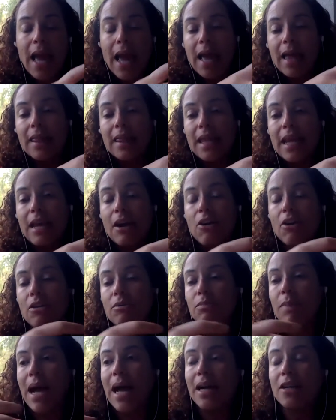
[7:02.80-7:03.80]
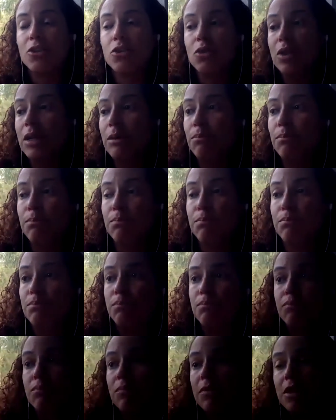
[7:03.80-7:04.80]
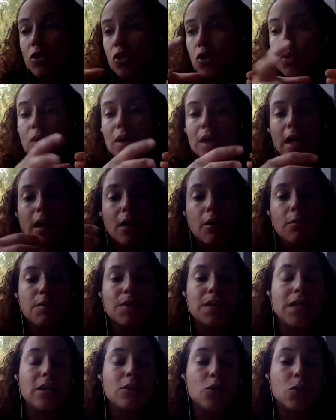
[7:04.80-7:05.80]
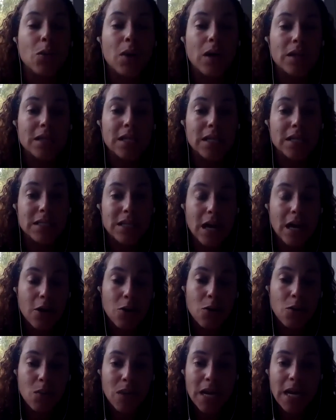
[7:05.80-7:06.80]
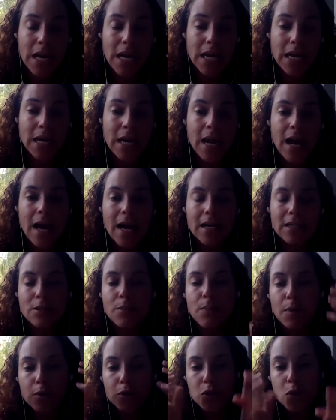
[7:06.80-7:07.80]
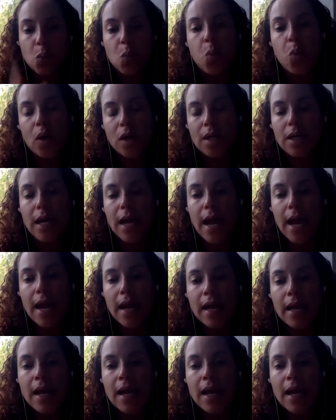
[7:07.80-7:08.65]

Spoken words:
And they are actually, the student can complete it throughout the entire week as opposed to one day.